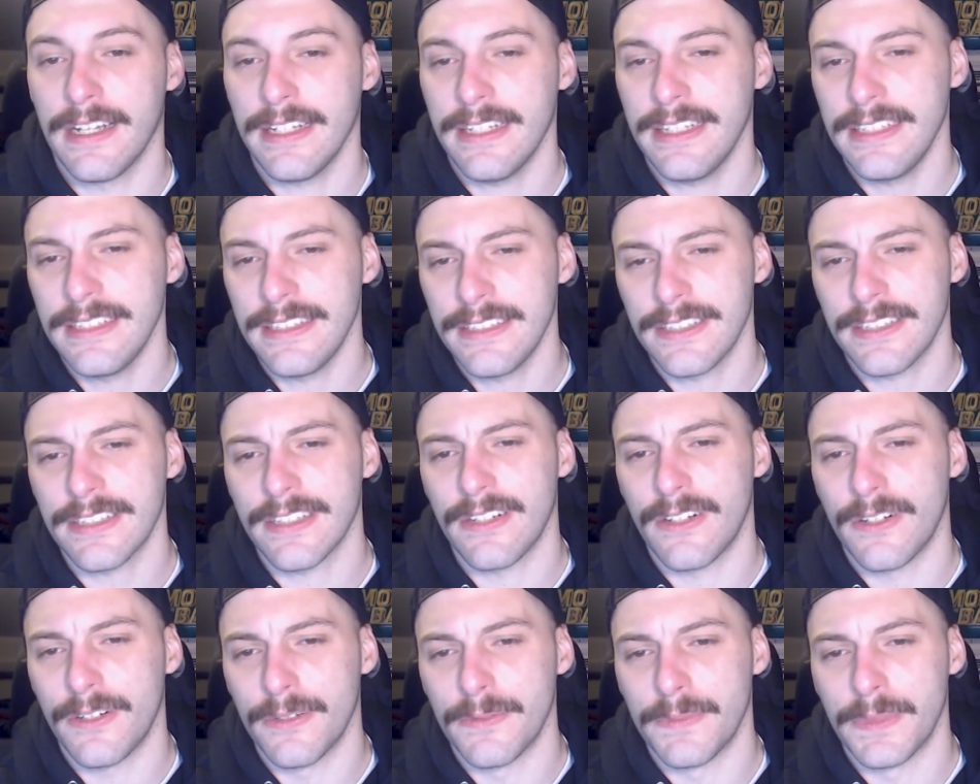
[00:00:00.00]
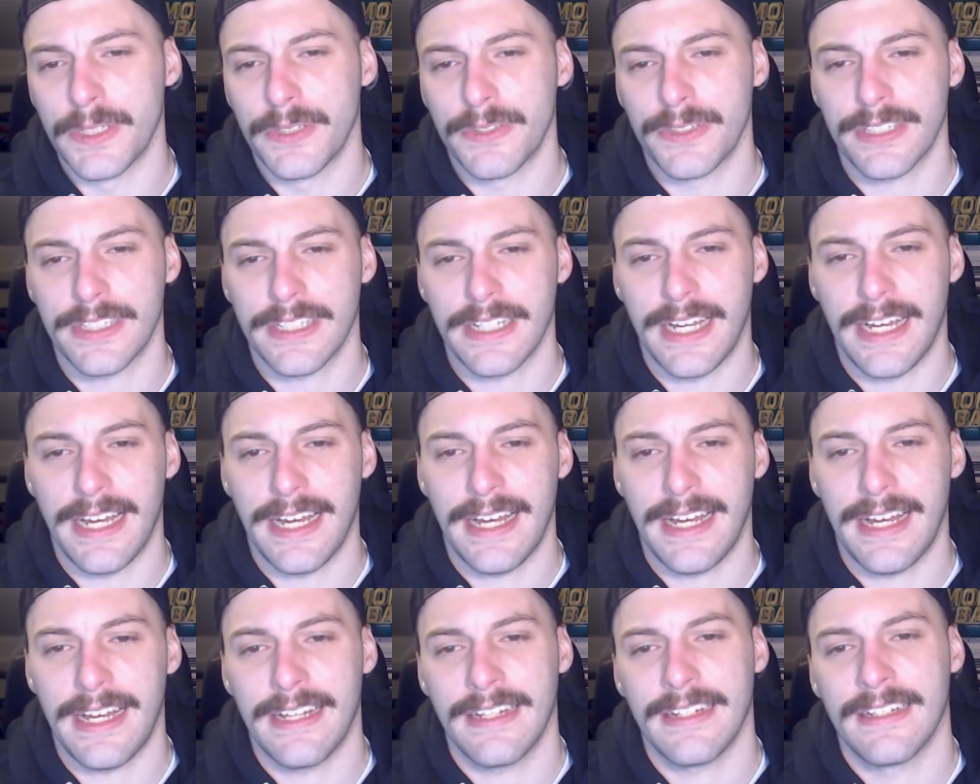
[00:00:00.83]
He's almost
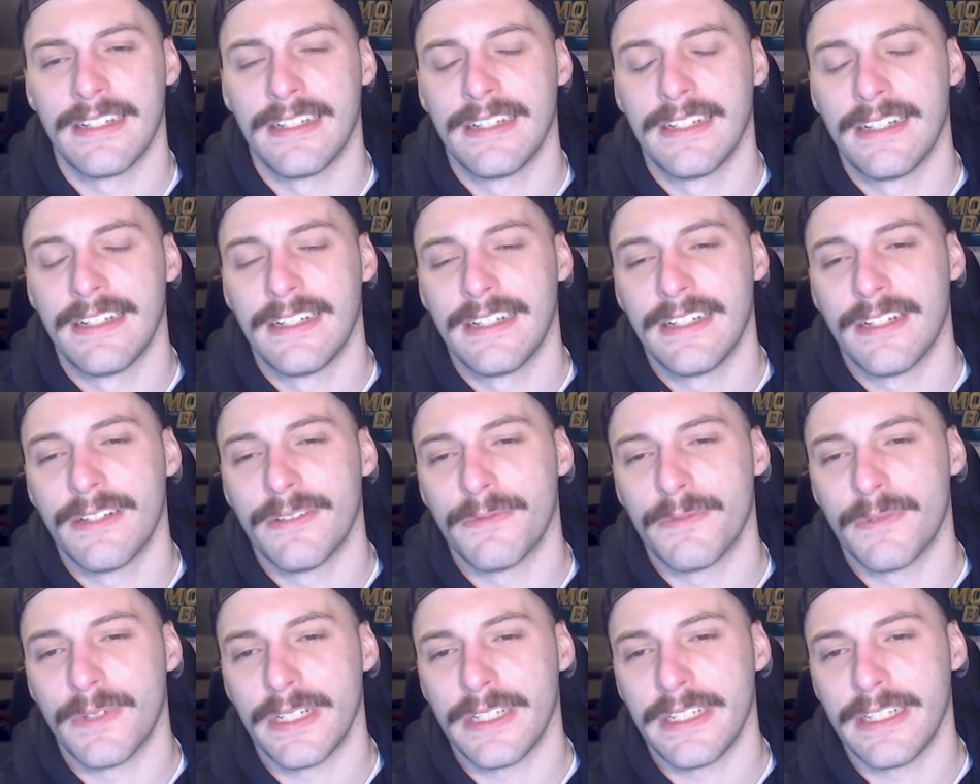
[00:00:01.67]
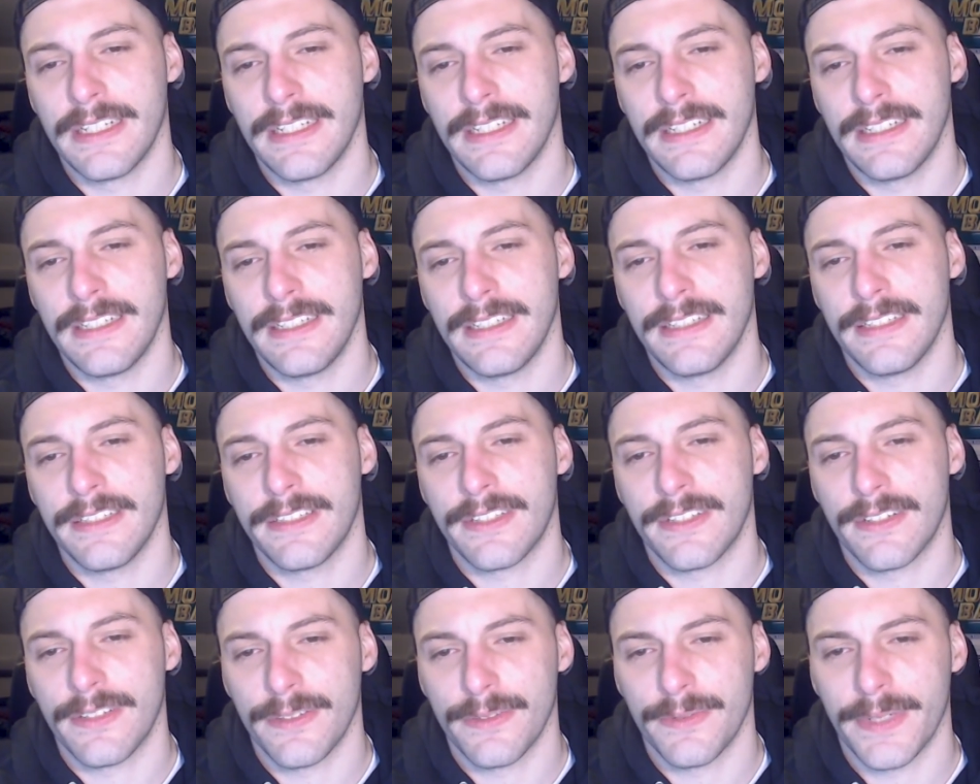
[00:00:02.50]
at 180,
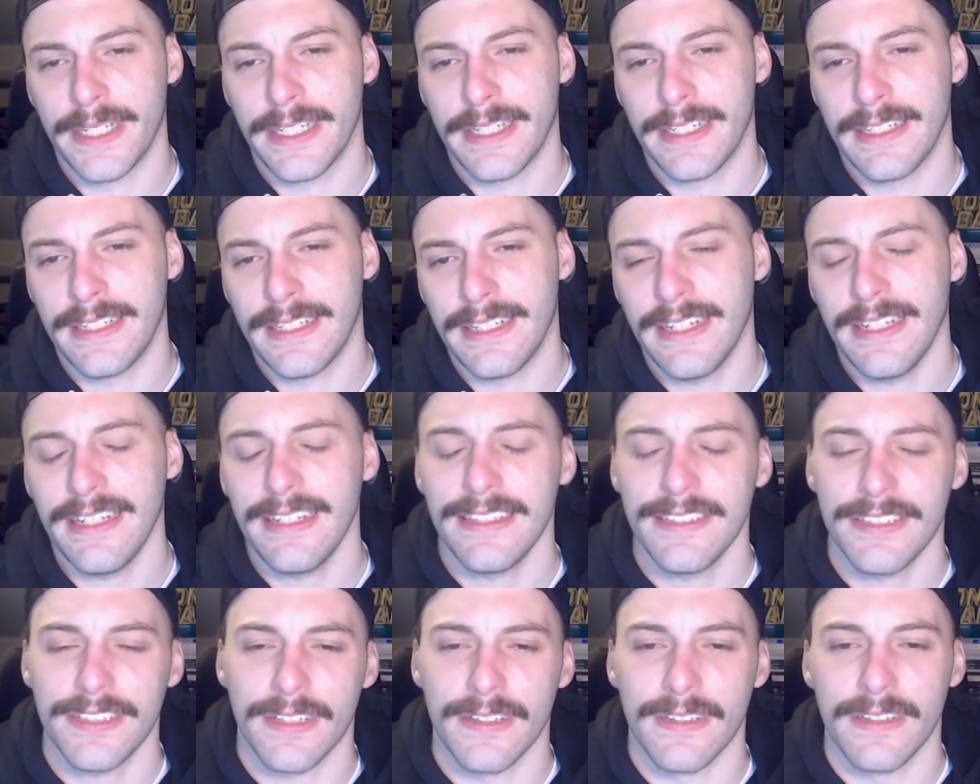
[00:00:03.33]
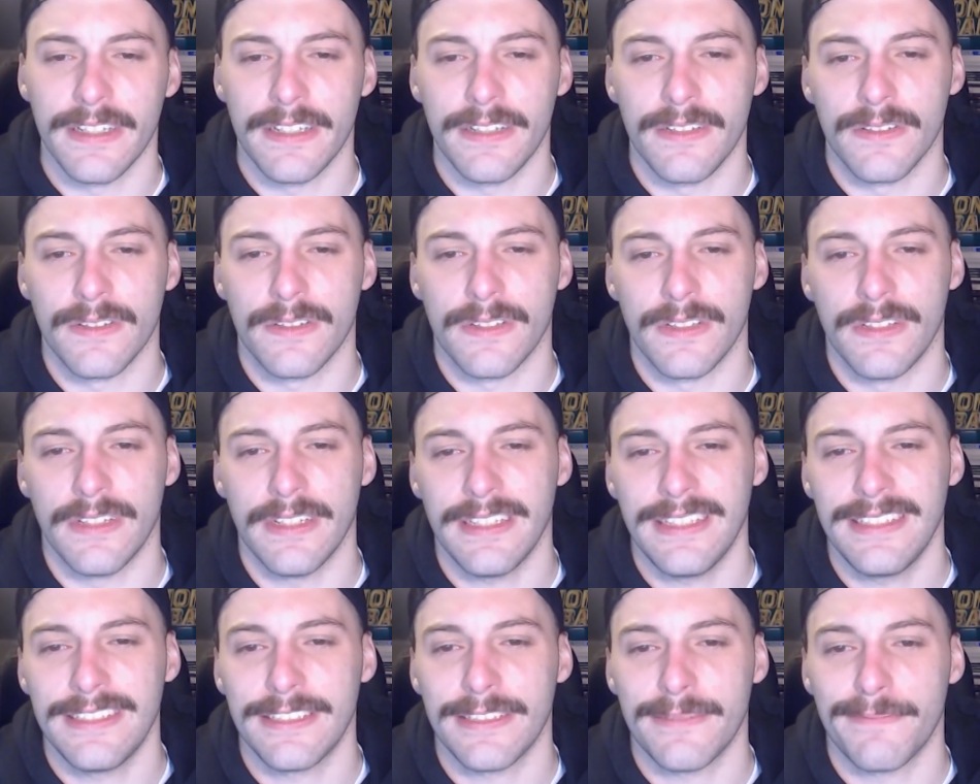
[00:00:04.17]
280. He's a little
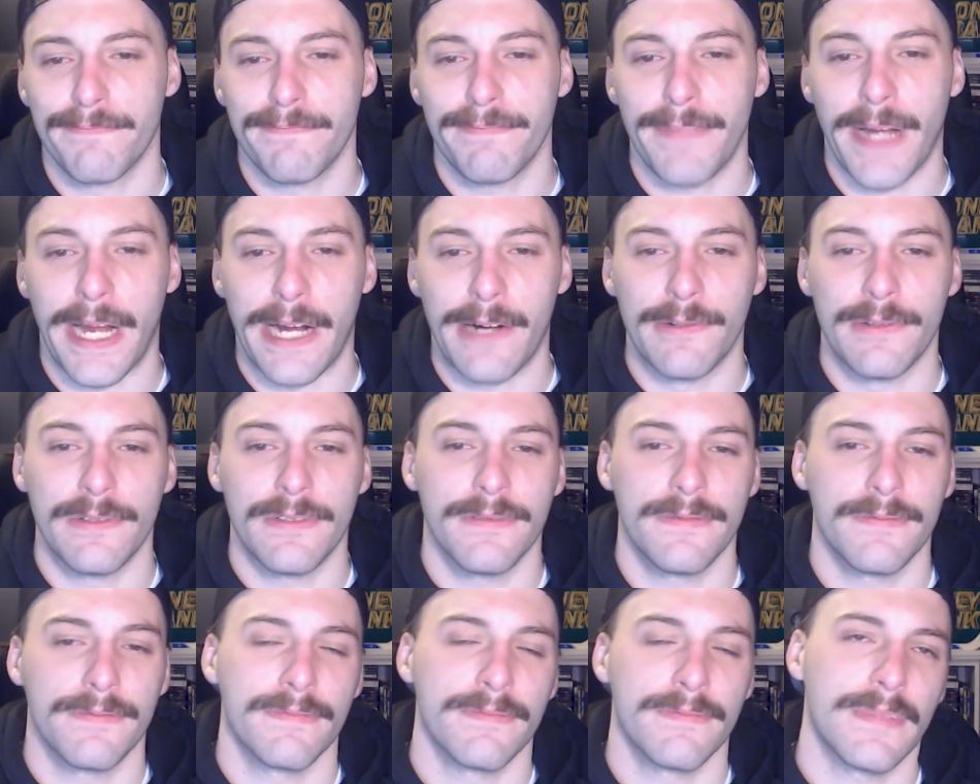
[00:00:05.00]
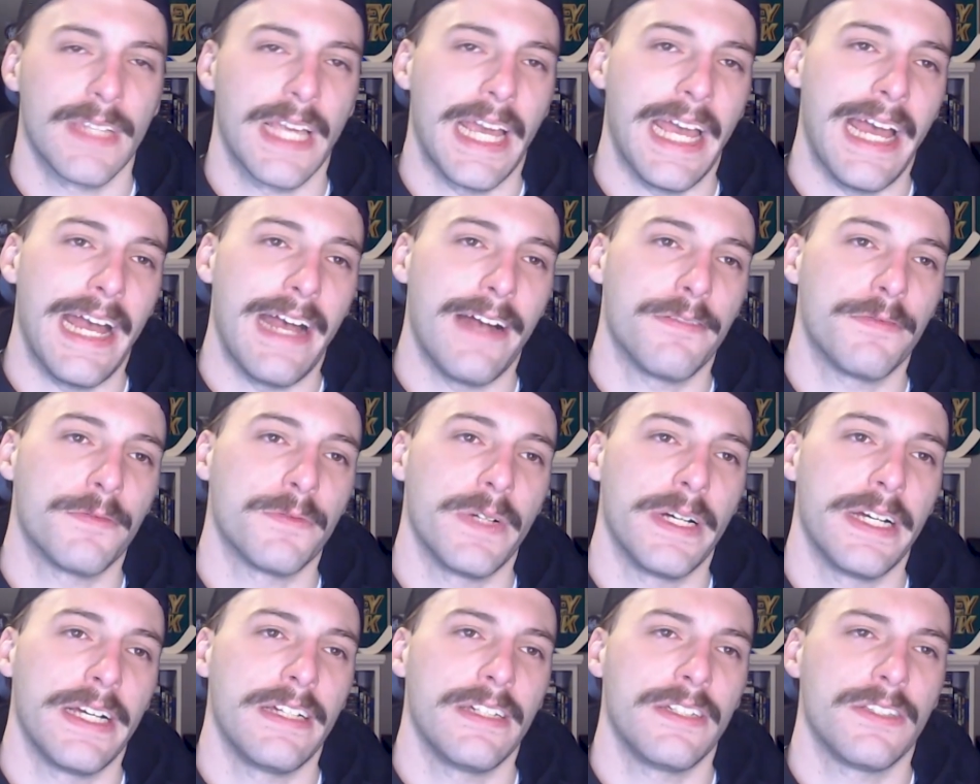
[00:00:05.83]
he's about
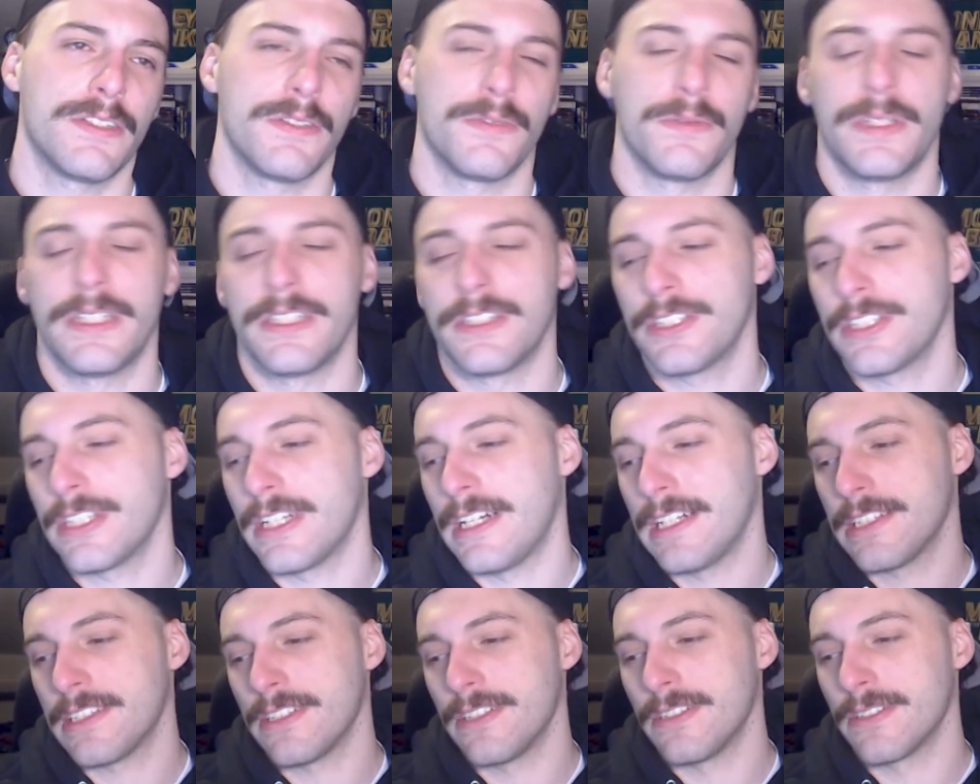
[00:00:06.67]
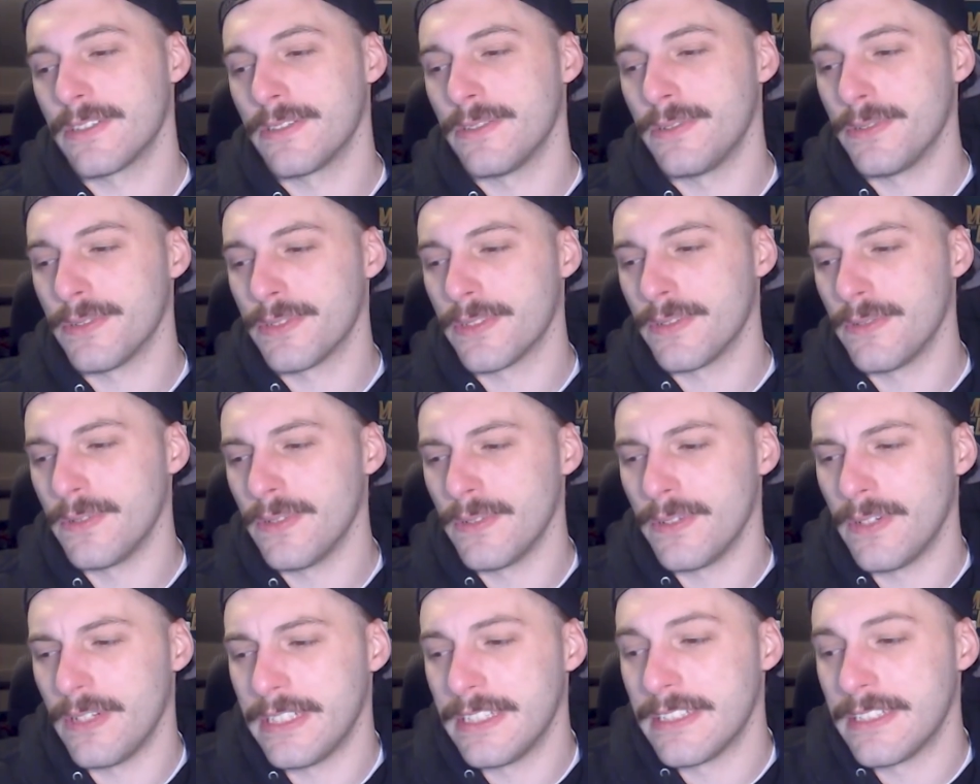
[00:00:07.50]
halfway to his shots on goal total.